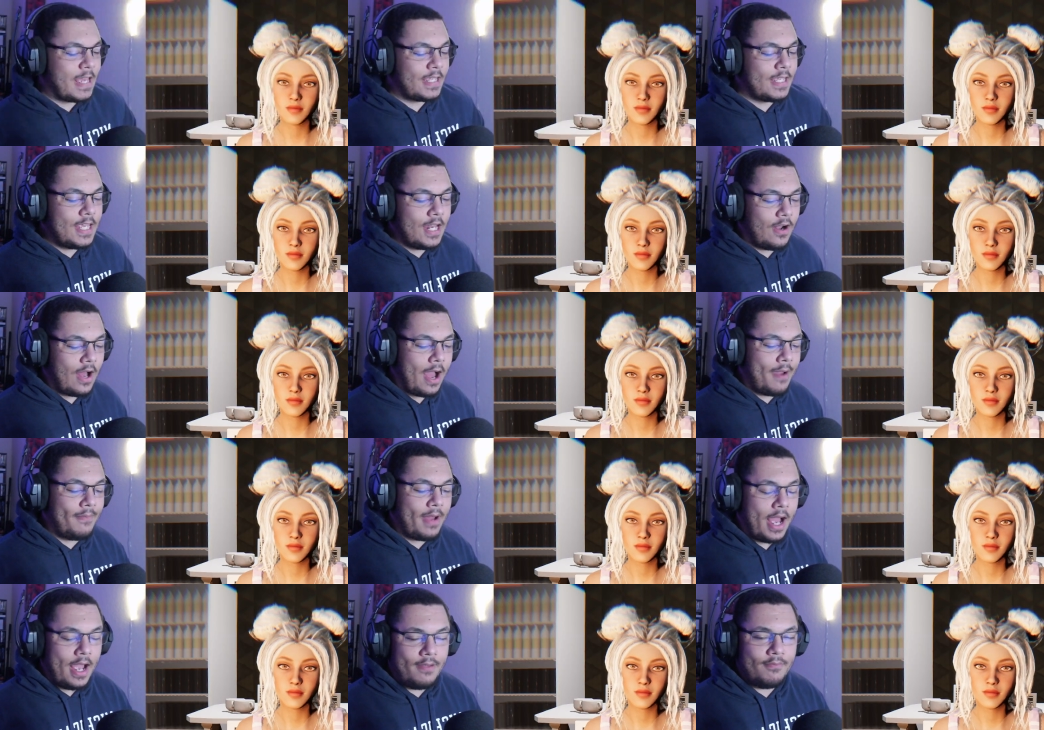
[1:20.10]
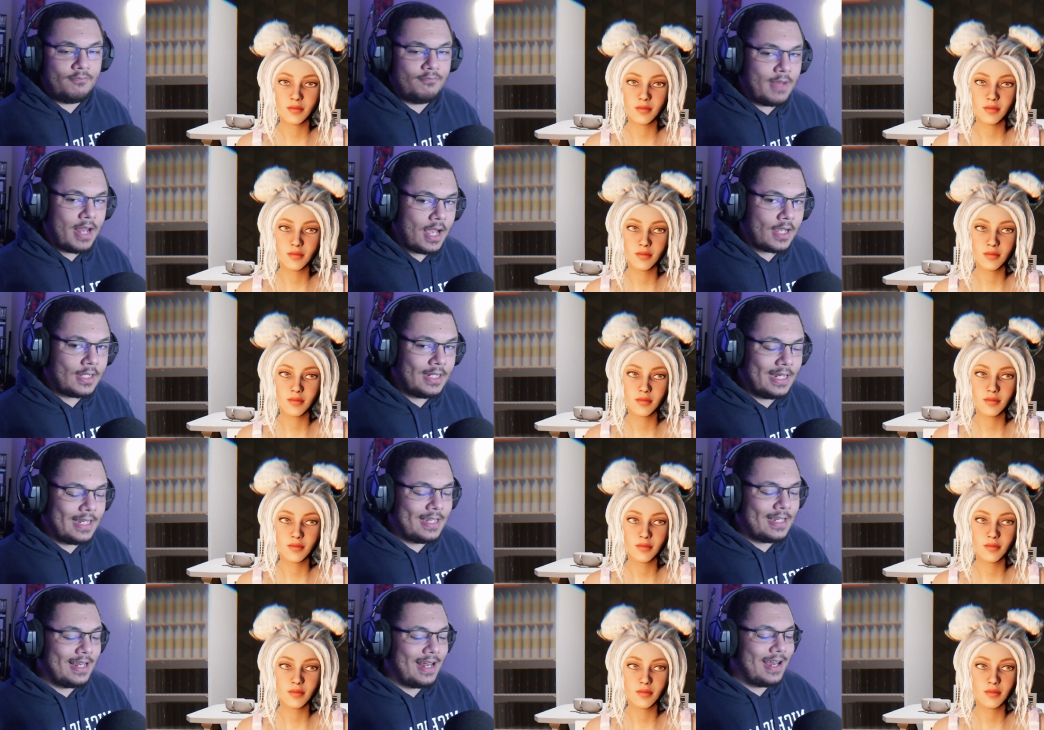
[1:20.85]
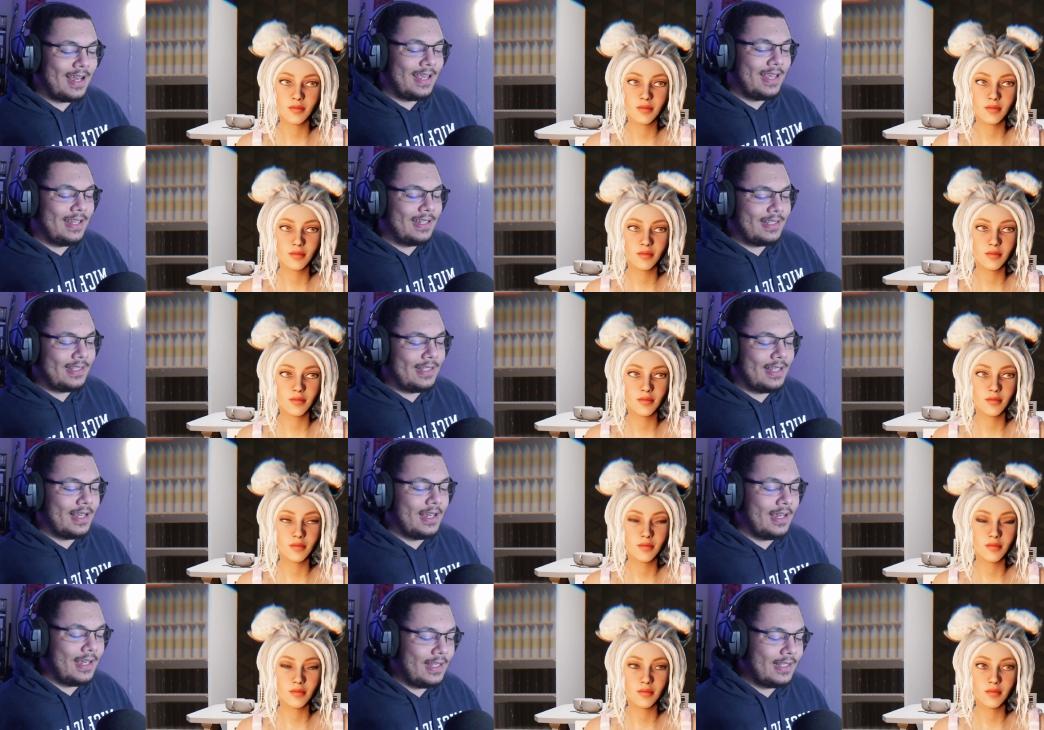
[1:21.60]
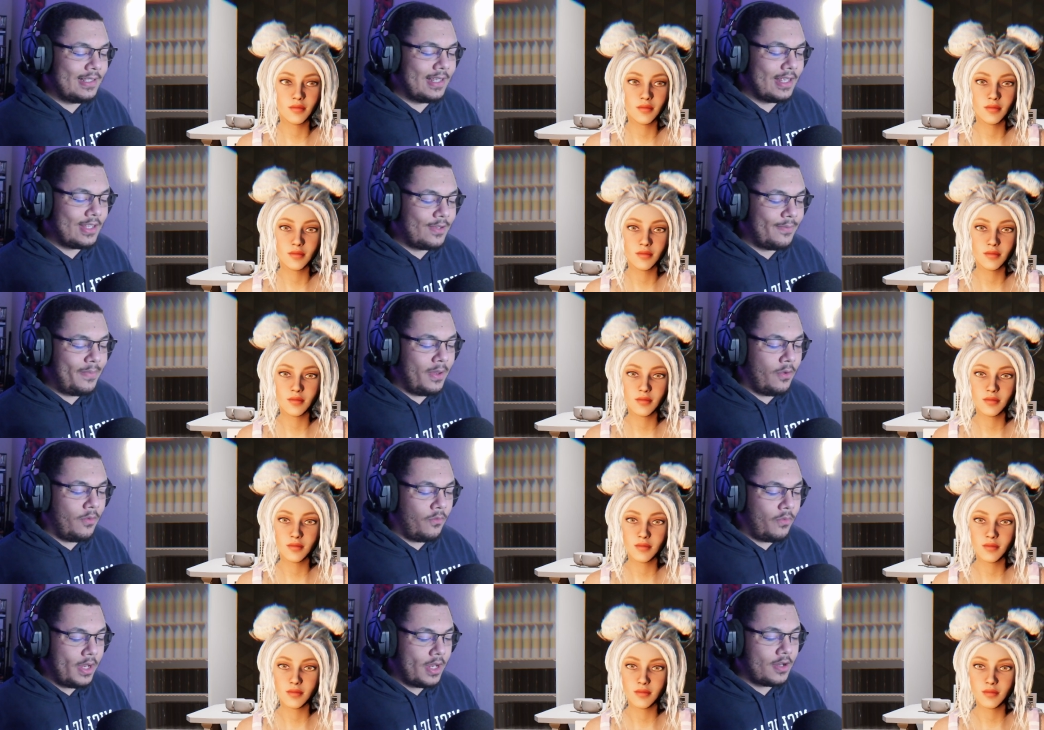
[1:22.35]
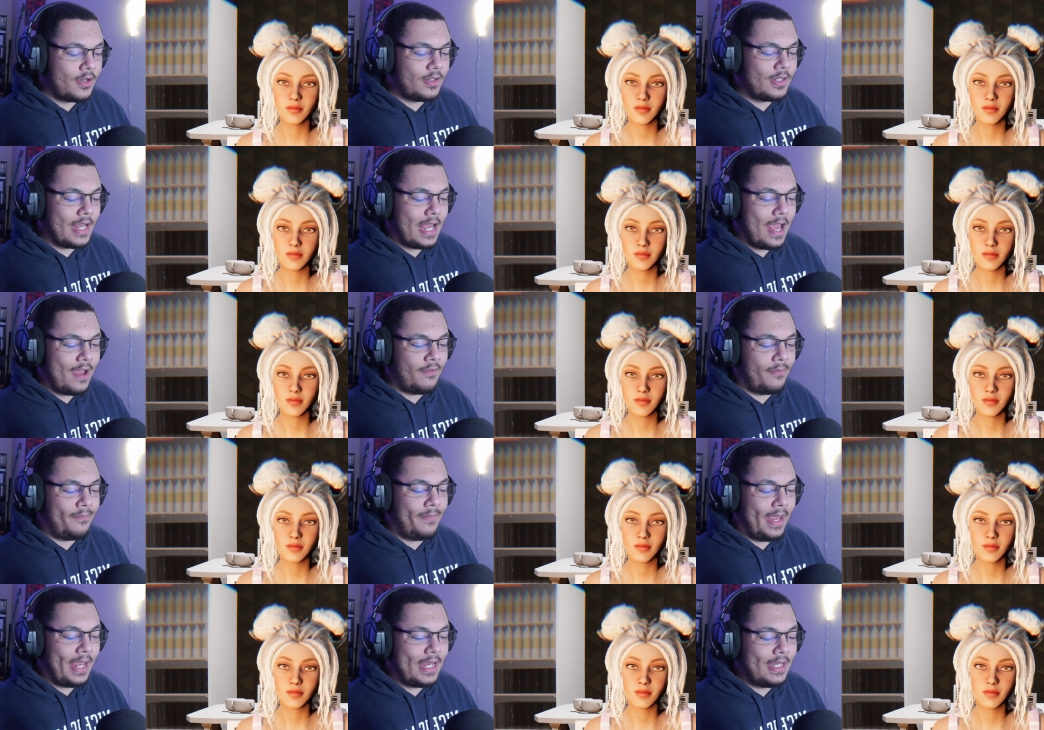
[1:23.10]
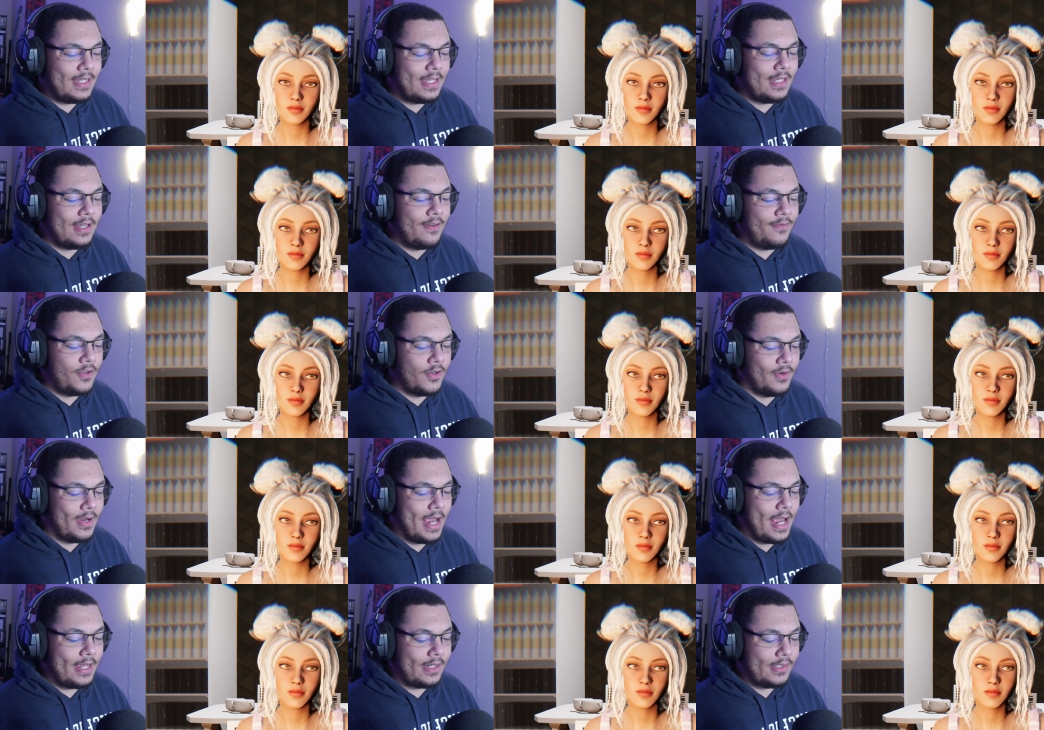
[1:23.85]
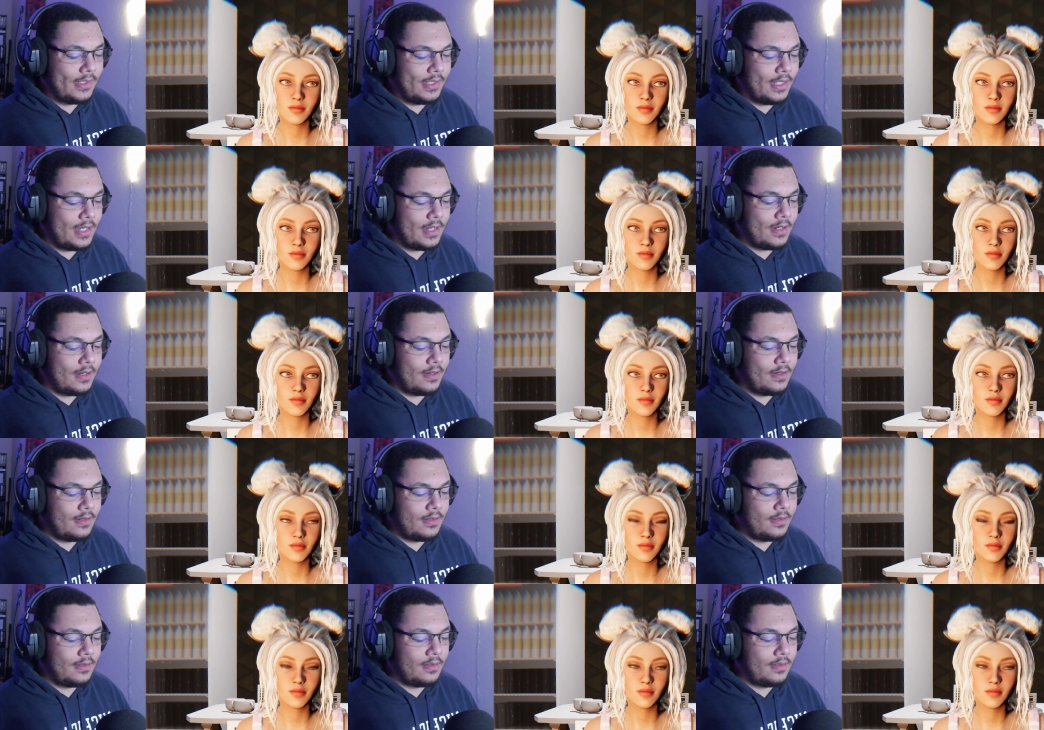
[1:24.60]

Speaker 1: You know, I'm I'm not gonna deny it's uh it's it's a bit weird to have a painting of your ex there.